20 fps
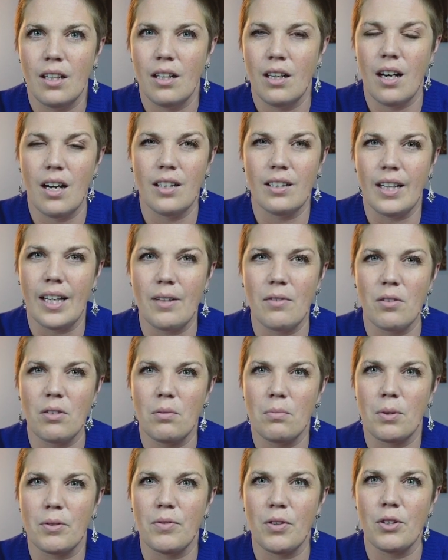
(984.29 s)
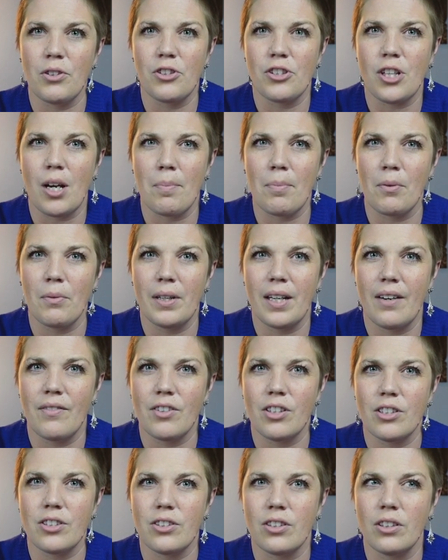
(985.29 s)
Lightroom or Photoshop or
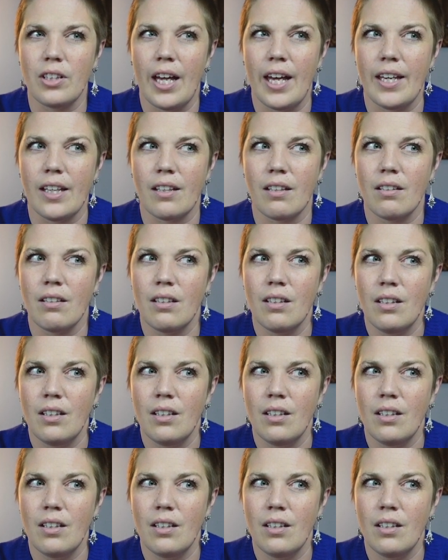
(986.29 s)
whatever. So like,